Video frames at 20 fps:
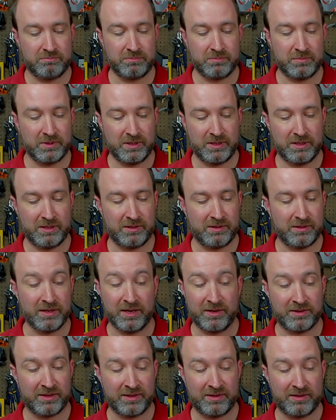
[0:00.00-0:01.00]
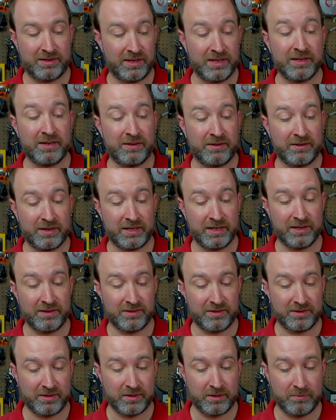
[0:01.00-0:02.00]
it's nice that it's in there, I
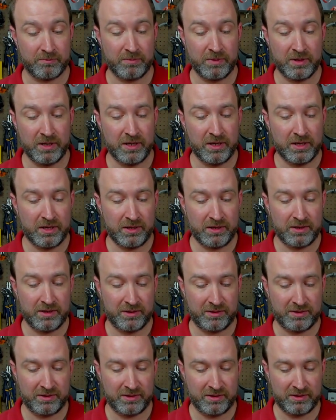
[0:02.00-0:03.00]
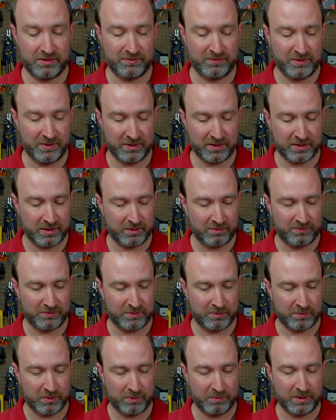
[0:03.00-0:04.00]
guess. This is very
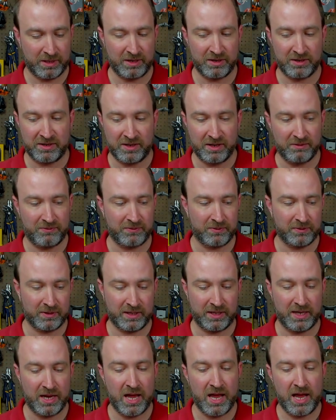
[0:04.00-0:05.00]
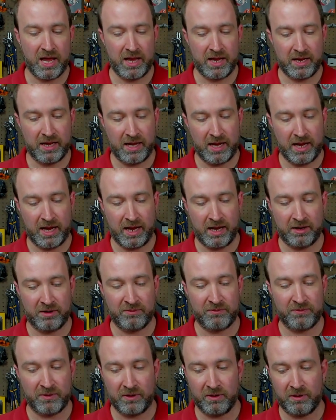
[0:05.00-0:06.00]
comfortable. I mean, it definitely, out
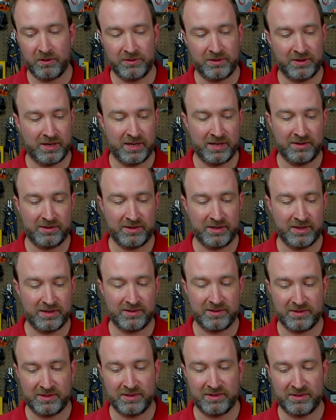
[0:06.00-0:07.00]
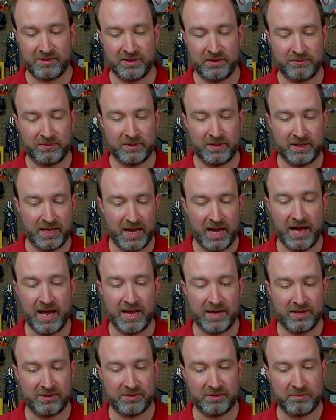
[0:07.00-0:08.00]
of all the headsets, this definitely
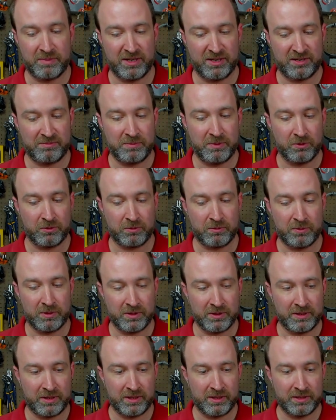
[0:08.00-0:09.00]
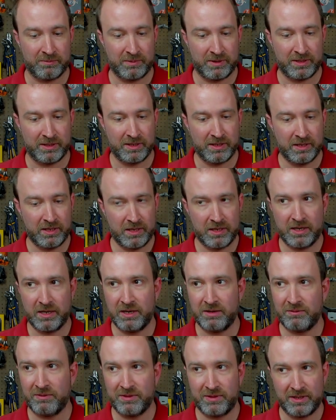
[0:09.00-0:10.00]
has the best build quality. I mean,
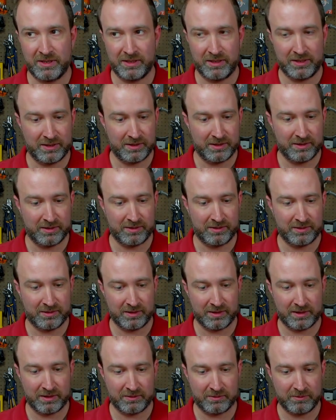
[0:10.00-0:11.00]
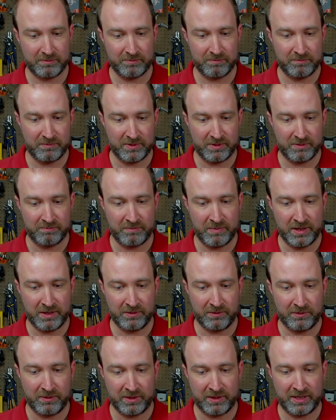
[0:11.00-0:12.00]
everything is like the
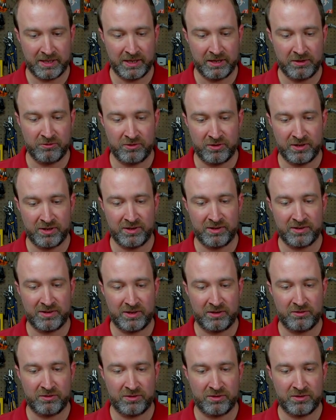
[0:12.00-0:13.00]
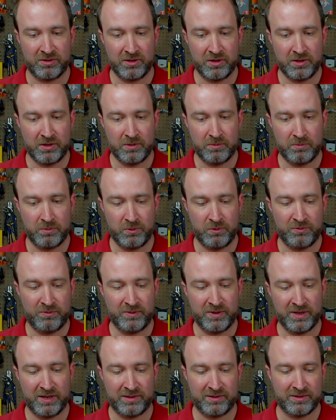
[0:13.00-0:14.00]
metal on the hinges, they just move
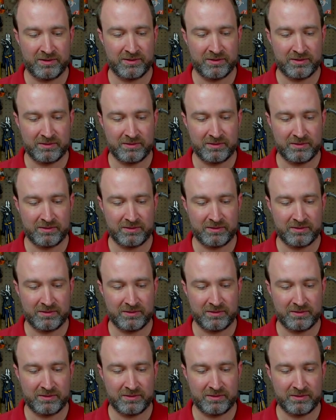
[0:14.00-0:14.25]
nice, and